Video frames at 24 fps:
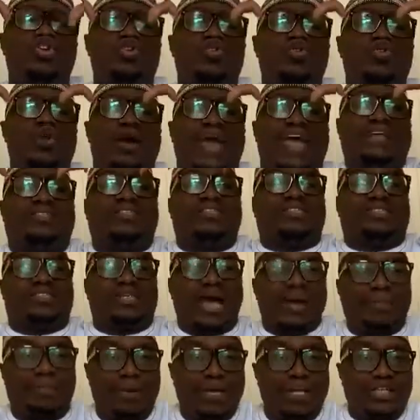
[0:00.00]

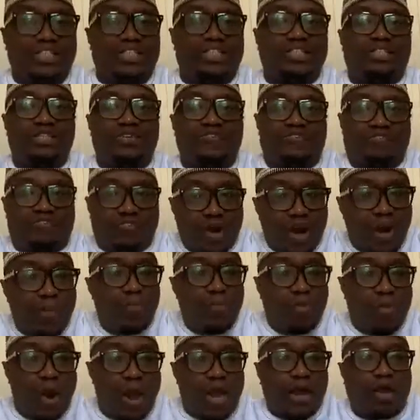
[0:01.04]
established
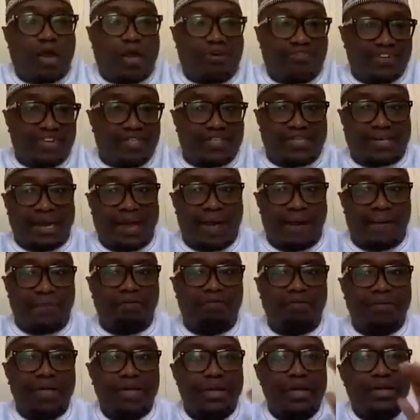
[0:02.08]
framework of Islam,
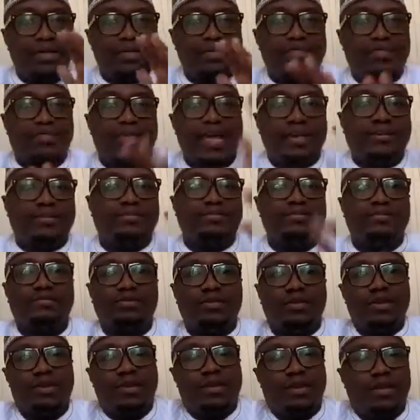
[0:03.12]
then
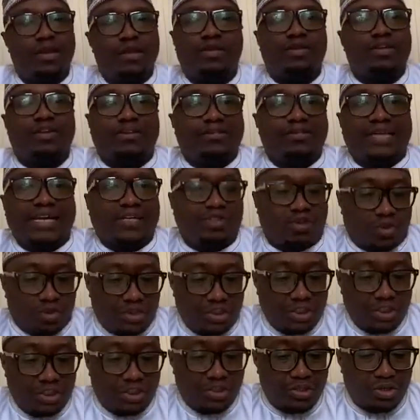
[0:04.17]
that
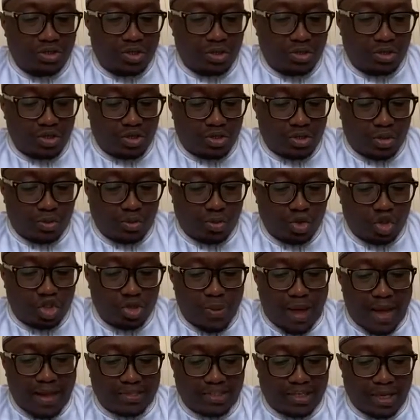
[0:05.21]
condition is not going to be
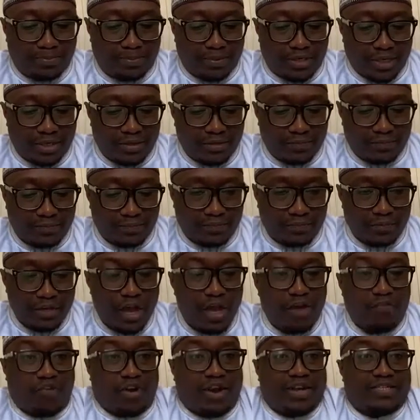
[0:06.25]
accepted.
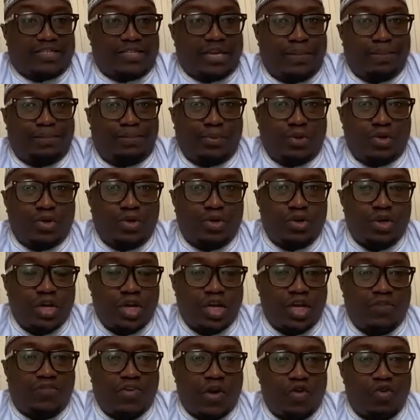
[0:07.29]
For example,
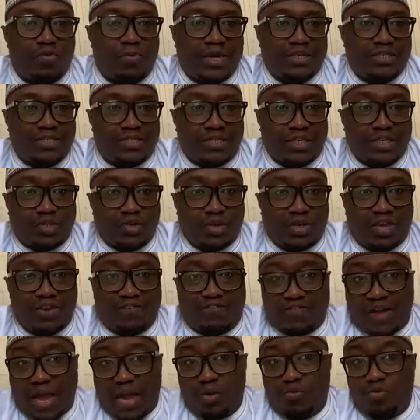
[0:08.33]
if a woman says, okay,
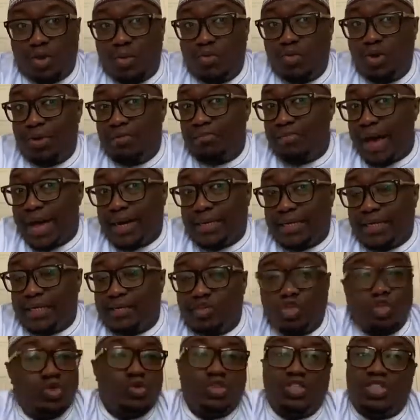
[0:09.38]
fine, when we marry,
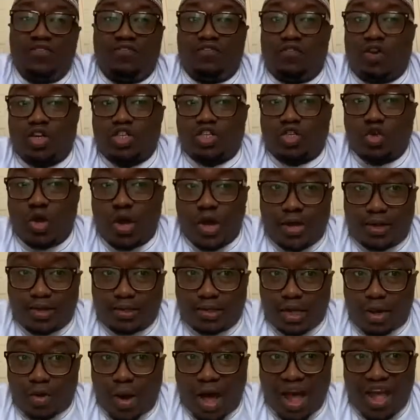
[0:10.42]
you divorce your elder
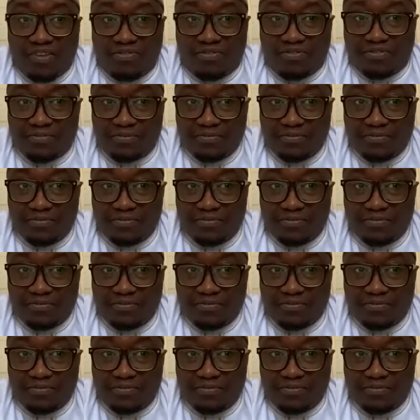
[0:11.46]
wife.